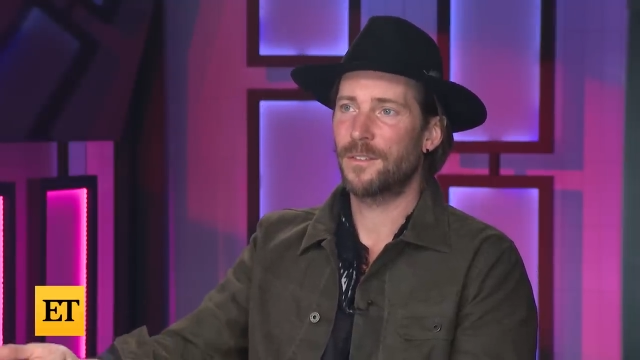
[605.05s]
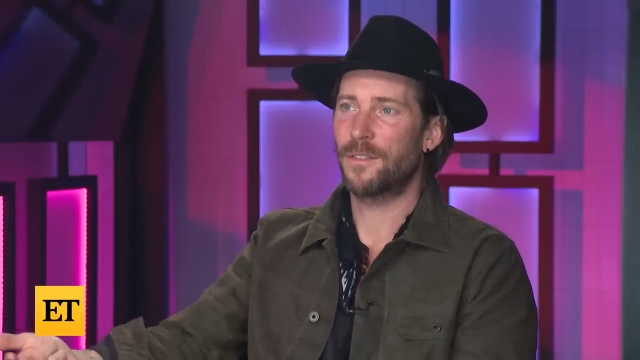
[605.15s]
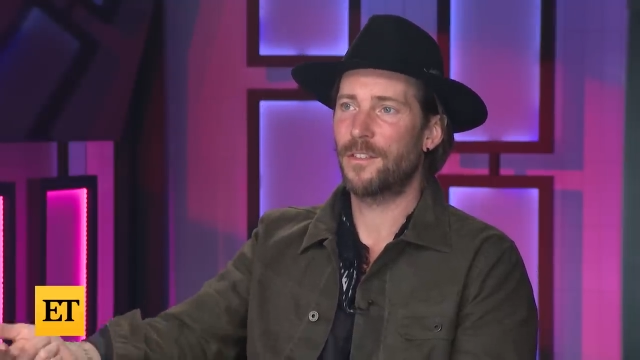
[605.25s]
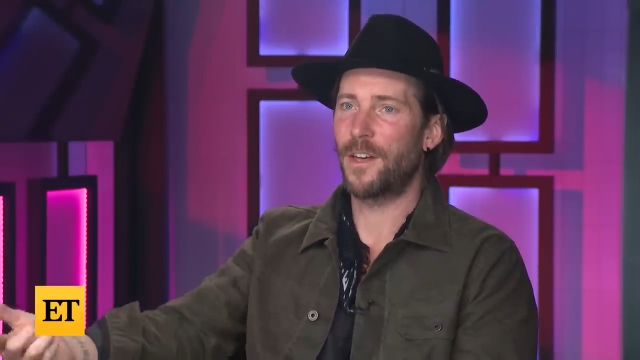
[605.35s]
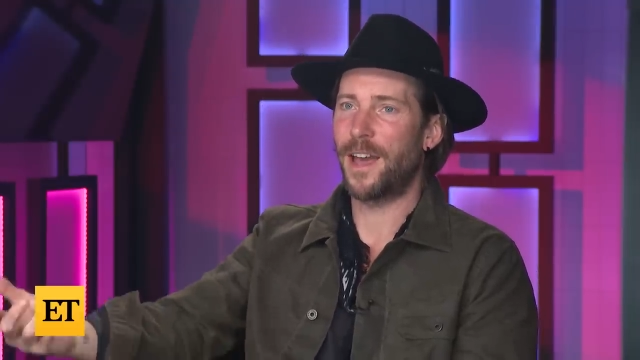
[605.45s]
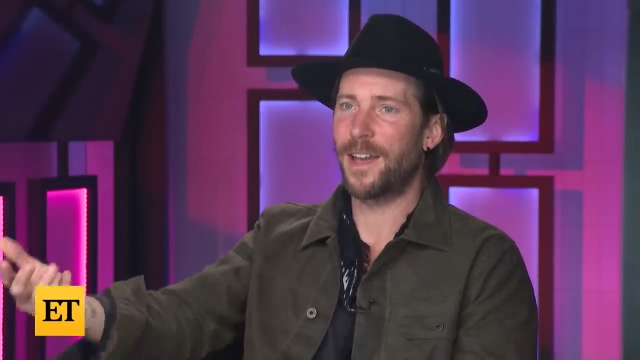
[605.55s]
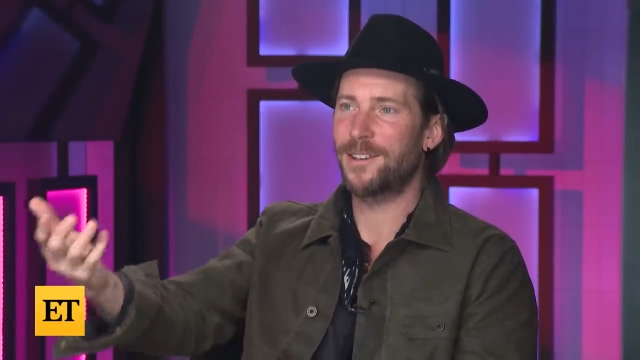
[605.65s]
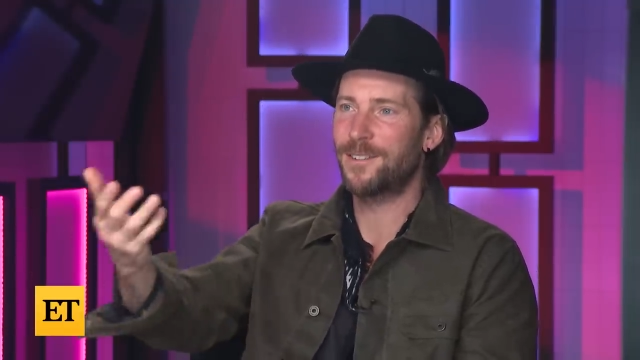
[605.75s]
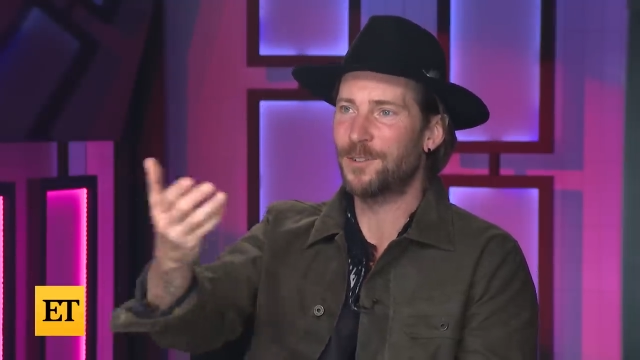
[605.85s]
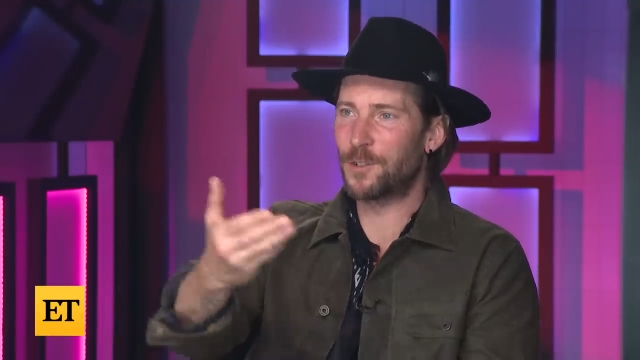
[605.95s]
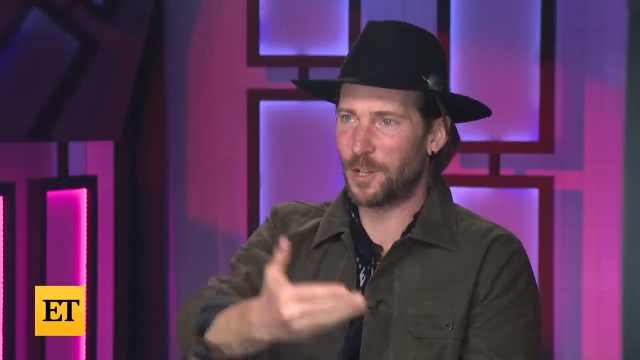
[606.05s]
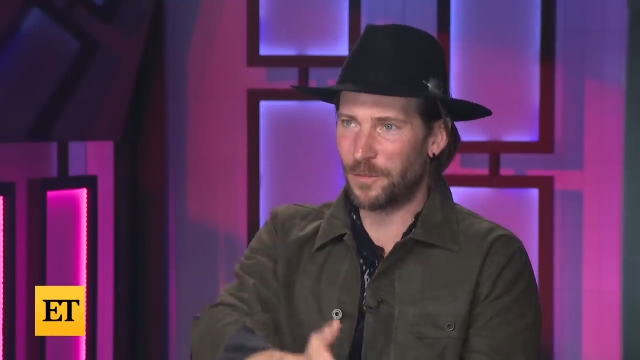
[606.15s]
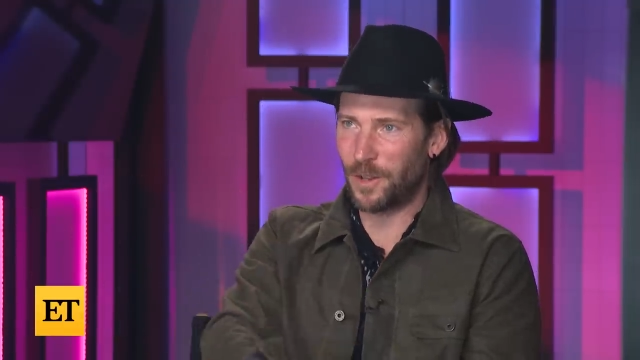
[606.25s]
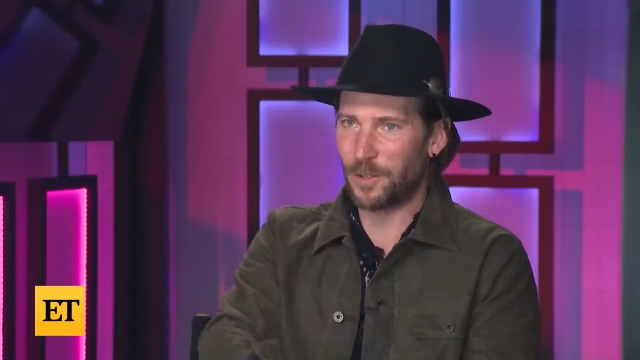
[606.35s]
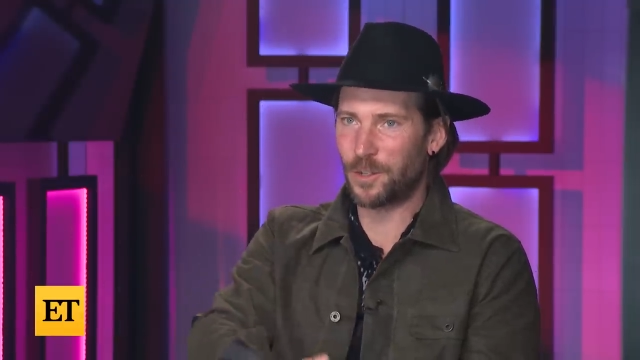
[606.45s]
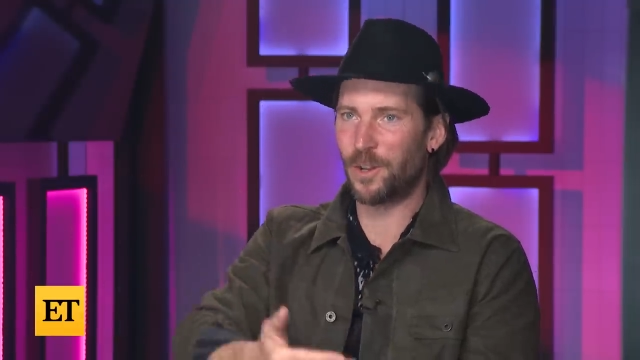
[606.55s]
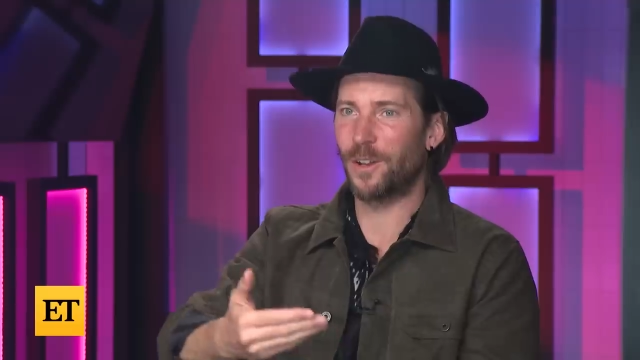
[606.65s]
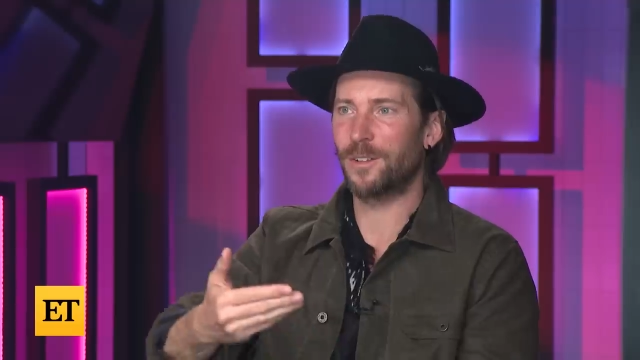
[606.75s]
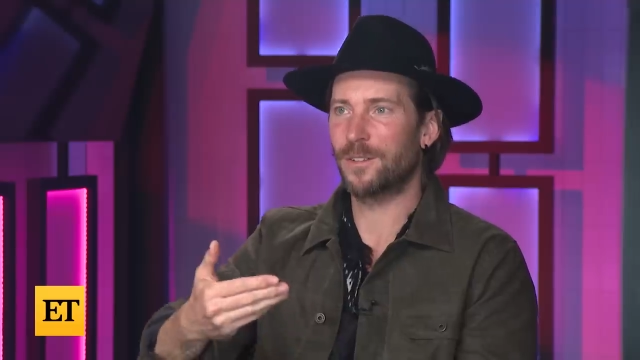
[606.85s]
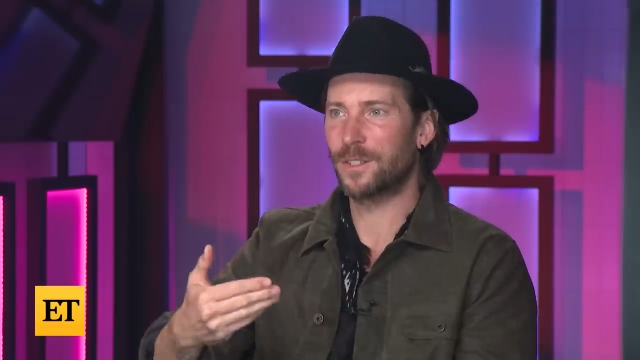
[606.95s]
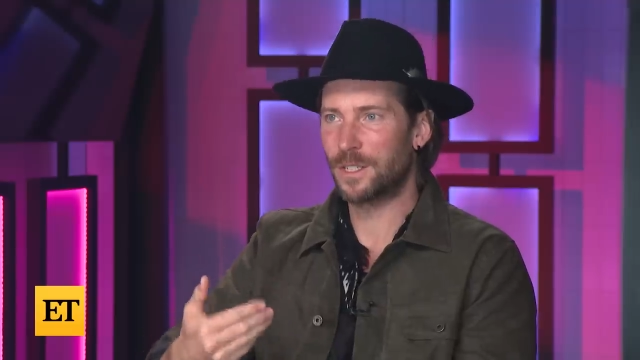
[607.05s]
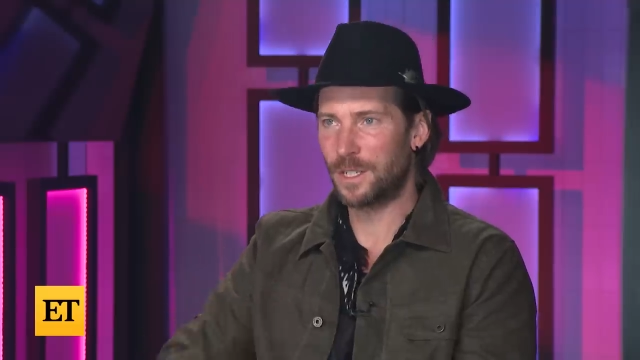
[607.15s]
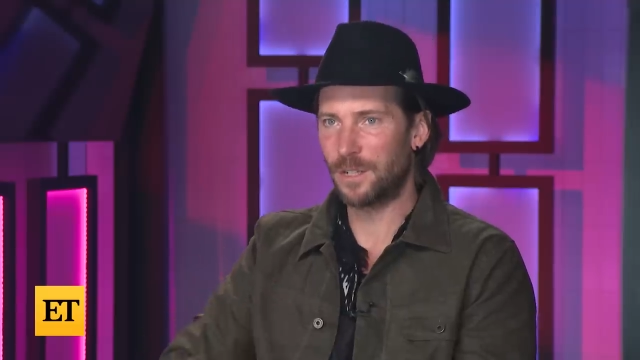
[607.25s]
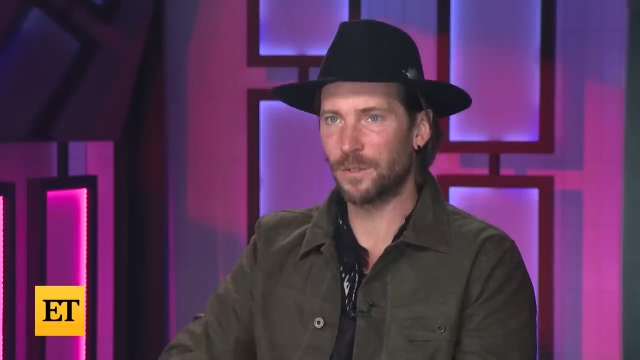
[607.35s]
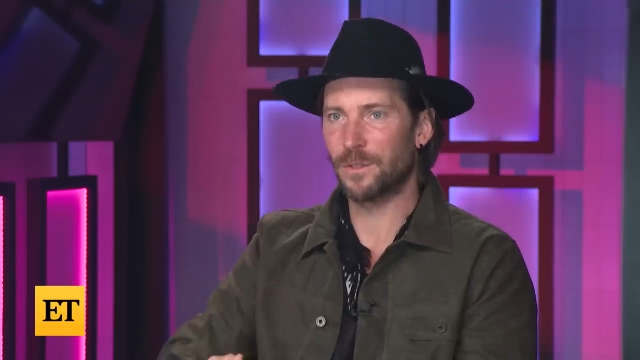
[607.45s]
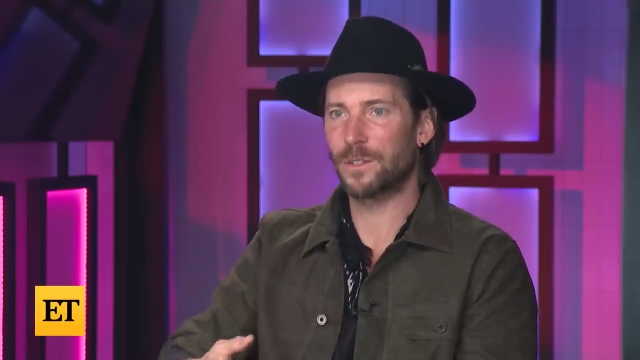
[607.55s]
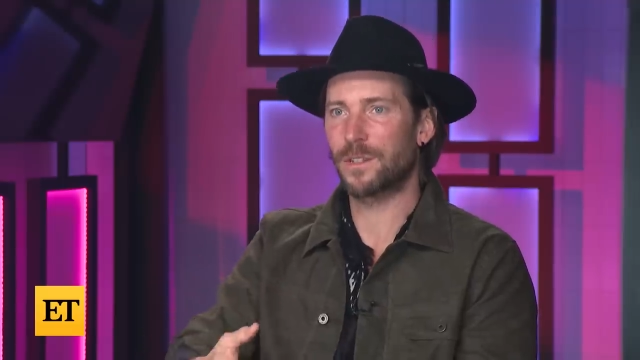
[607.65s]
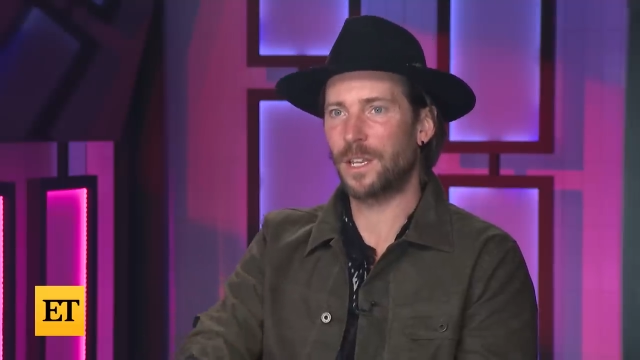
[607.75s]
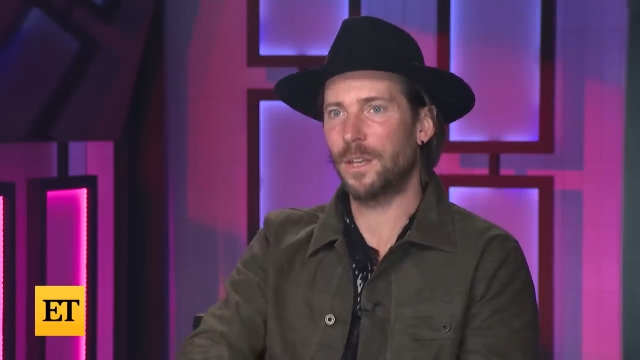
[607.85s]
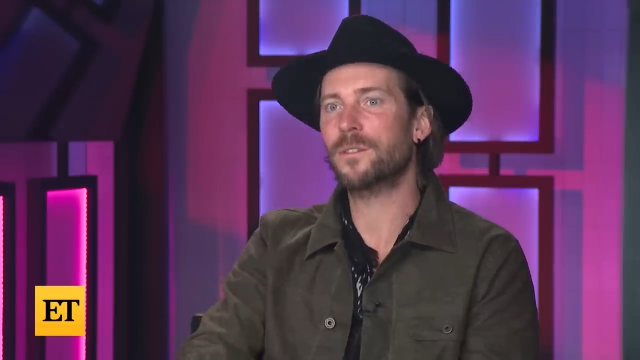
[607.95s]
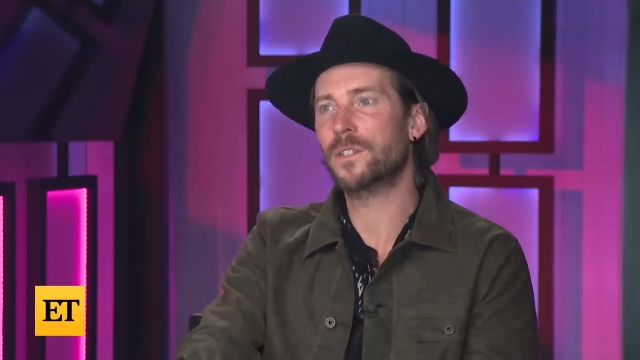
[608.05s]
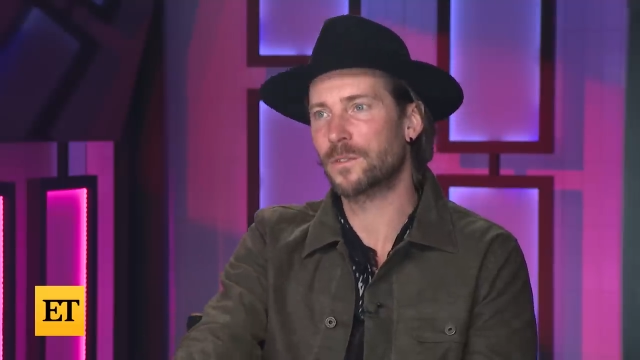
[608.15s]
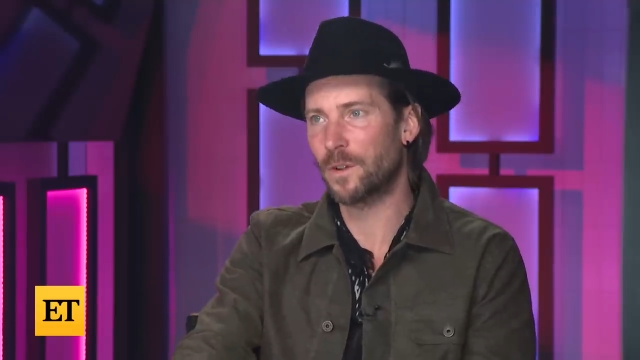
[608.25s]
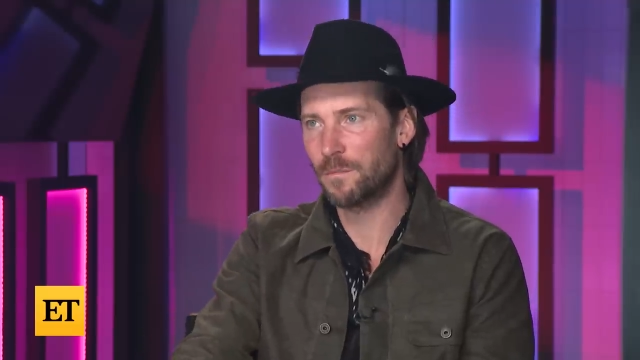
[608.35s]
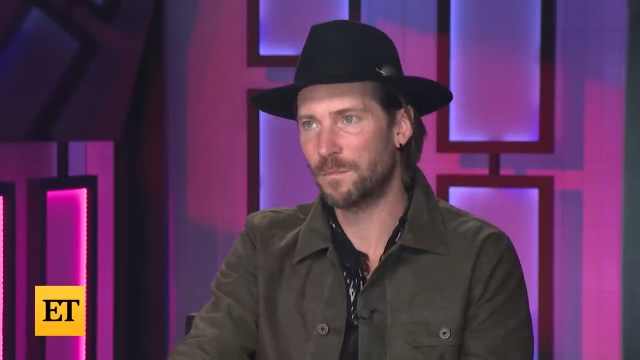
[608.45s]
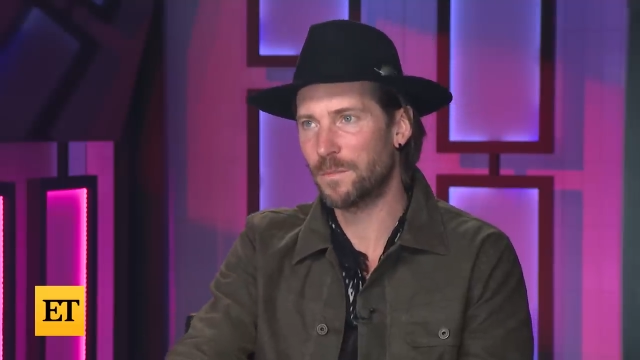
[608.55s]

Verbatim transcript: that Jean Valjean steals the candlesticks from.